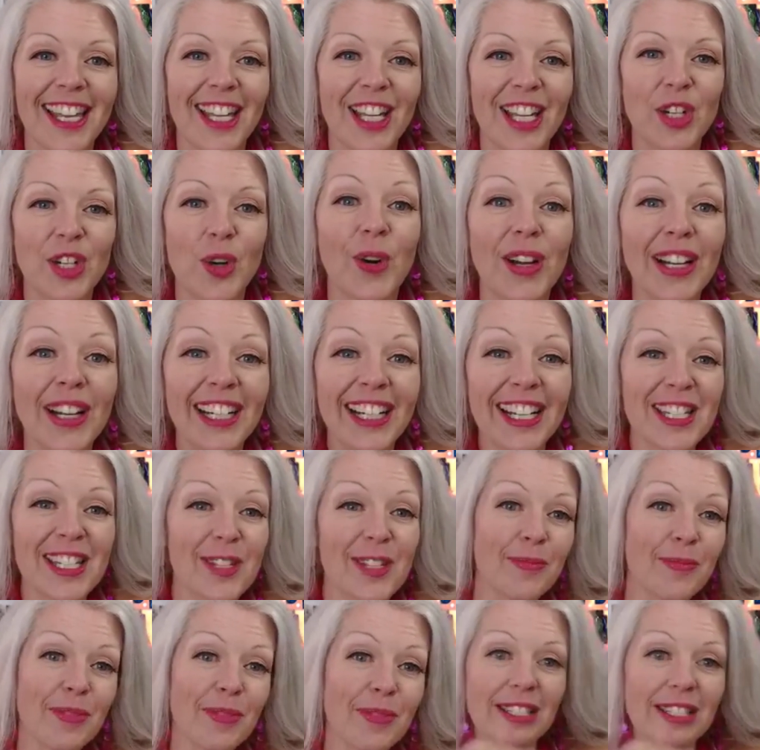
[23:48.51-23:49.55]
an
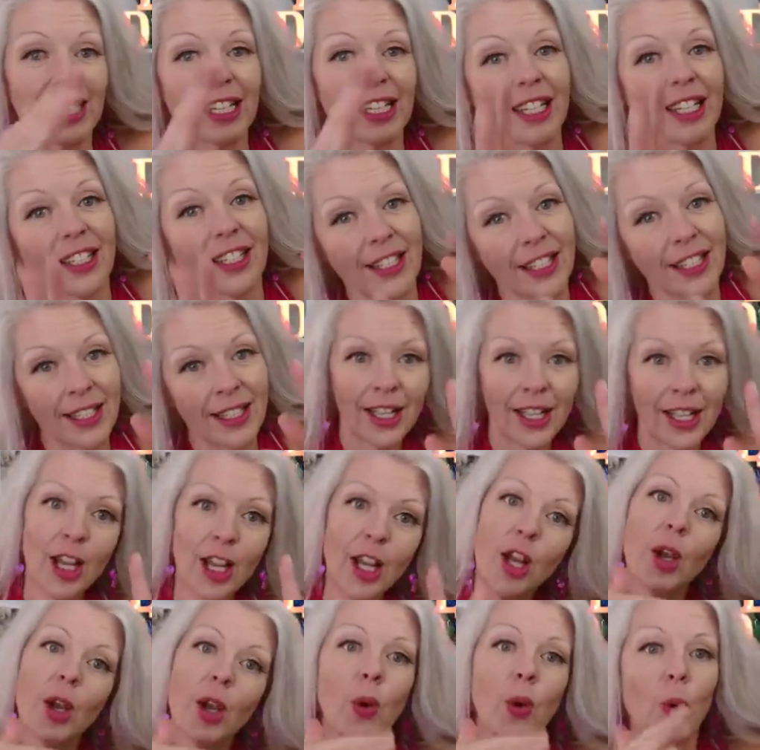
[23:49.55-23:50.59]
organism that's going
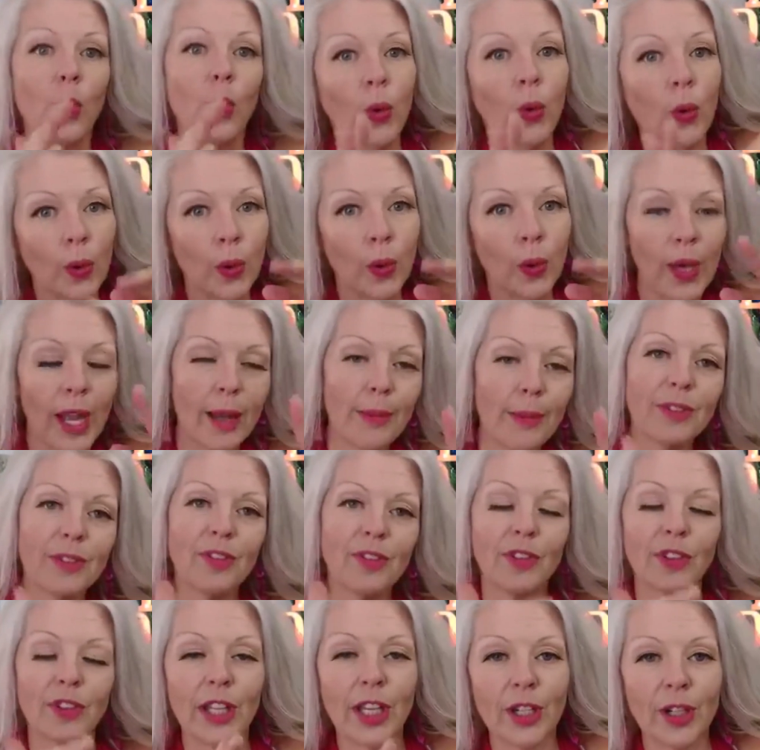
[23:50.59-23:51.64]
to ebb and
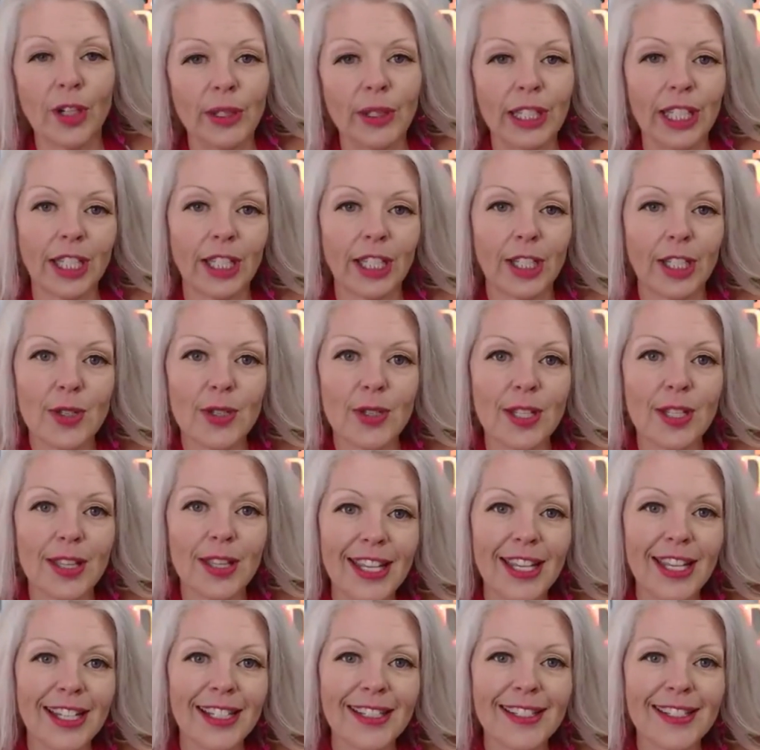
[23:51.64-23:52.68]
flow and get used to
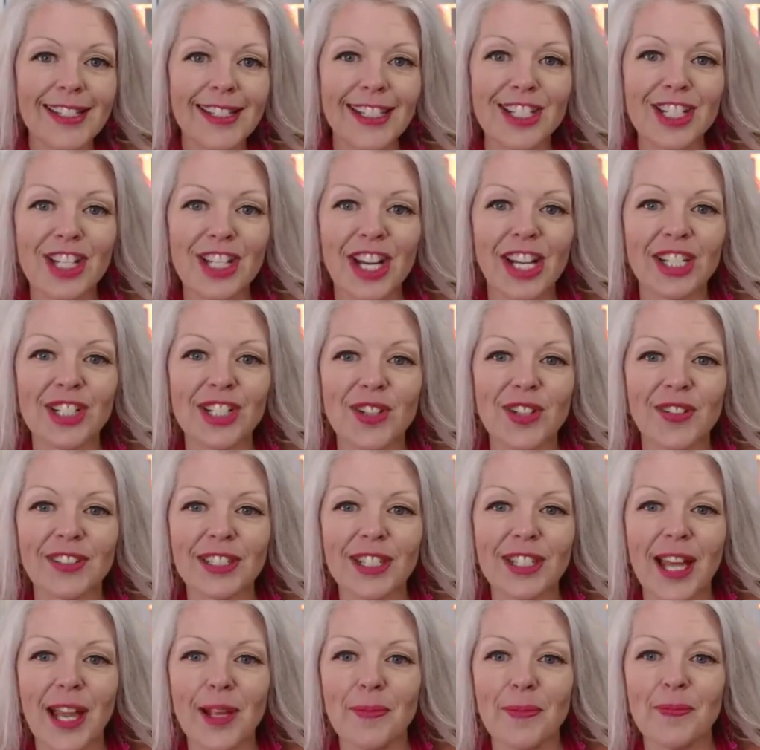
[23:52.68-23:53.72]
things and change over
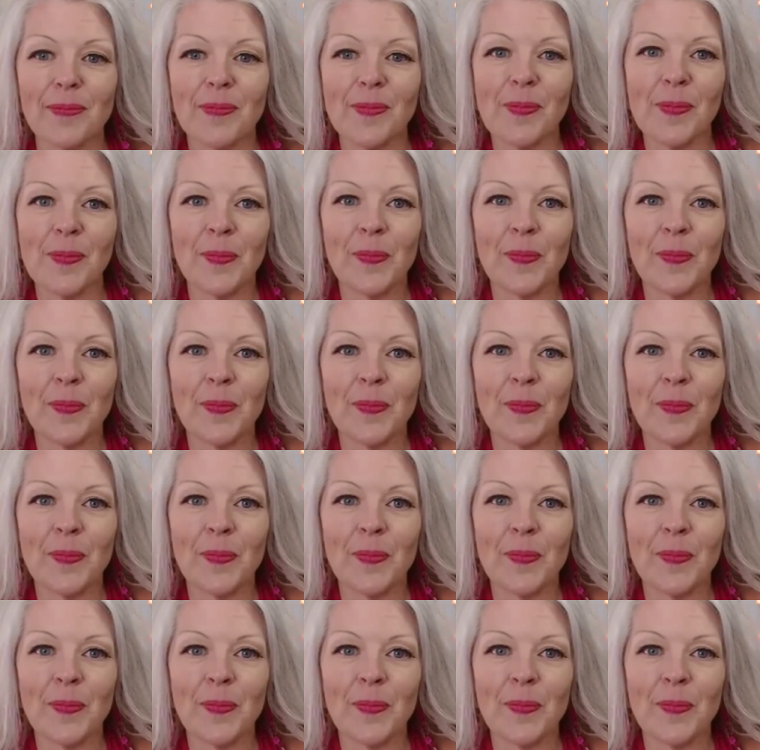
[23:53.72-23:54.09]
time.